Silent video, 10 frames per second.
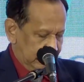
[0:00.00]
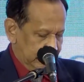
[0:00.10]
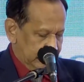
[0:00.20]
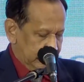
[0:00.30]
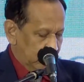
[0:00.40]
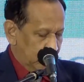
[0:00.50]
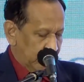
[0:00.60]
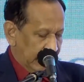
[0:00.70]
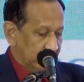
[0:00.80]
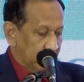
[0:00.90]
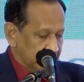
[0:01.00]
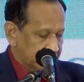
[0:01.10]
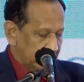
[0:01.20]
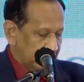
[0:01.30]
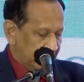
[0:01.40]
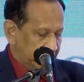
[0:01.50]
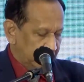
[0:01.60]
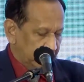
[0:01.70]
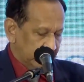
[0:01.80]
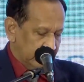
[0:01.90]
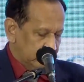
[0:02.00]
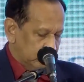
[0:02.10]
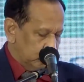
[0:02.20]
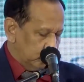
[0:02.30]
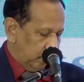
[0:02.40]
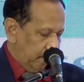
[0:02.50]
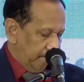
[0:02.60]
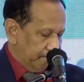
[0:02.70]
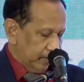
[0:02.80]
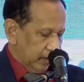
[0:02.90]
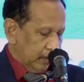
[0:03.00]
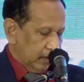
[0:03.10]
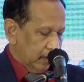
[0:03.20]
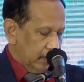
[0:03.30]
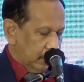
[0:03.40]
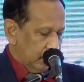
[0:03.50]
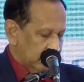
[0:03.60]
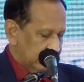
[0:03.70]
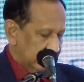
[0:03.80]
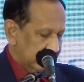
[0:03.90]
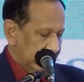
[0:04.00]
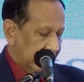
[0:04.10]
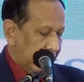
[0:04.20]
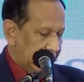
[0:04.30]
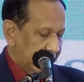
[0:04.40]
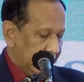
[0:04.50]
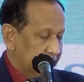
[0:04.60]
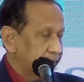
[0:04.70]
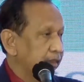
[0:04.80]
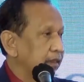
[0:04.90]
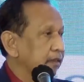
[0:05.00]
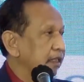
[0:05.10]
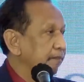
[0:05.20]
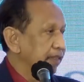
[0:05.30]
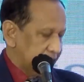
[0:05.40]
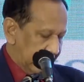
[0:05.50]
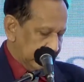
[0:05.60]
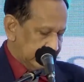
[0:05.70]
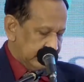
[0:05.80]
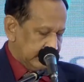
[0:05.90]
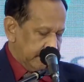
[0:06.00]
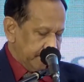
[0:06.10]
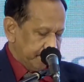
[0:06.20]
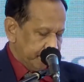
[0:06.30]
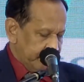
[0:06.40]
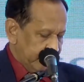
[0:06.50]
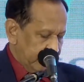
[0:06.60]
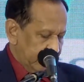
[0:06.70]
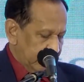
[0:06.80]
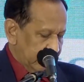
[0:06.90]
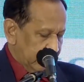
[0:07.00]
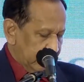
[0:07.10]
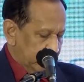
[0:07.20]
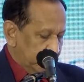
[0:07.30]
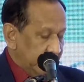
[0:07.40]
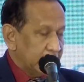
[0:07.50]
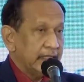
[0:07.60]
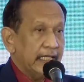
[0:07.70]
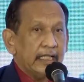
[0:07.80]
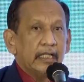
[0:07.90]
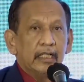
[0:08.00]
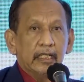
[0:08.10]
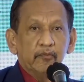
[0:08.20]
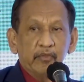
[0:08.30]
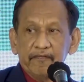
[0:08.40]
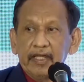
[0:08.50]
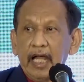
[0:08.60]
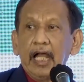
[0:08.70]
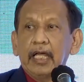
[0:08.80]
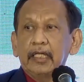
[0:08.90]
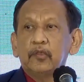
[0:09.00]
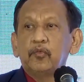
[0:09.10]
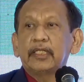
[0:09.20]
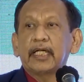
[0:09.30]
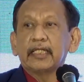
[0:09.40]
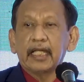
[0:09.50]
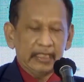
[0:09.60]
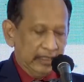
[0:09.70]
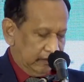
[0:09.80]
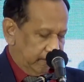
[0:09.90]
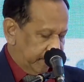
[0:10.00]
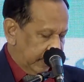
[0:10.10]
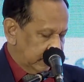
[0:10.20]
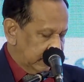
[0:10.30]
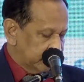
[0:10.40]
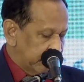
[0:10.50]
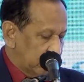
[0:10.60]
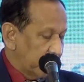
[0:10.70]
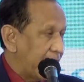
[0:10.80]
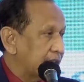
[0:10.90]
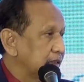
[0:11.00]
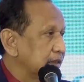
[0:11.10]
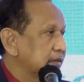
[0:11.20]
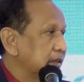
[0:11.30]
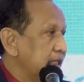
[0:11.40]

So, and also if you look into the AI-enabled image analysis, with AI, we can identify these biomarkers